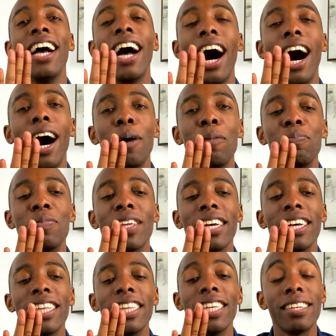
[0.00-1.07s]
um,
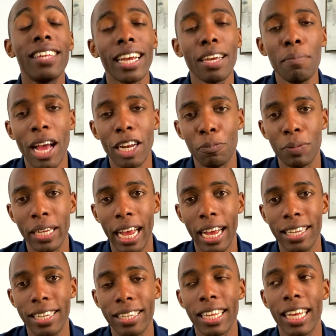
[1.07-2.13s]
the second match
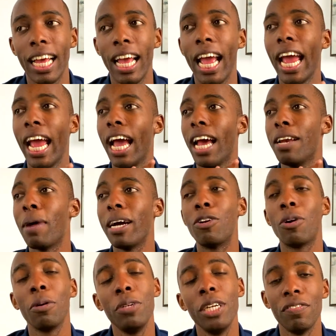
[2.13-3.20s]
begins, and my
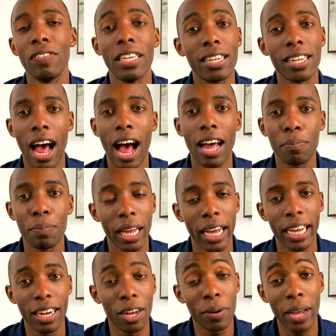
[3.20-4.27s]
dorm chief is not
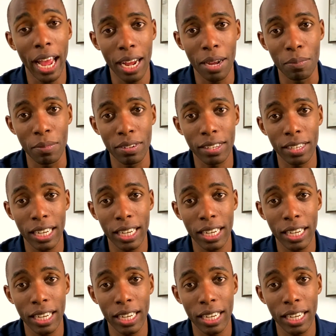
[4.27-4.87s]
playing no games.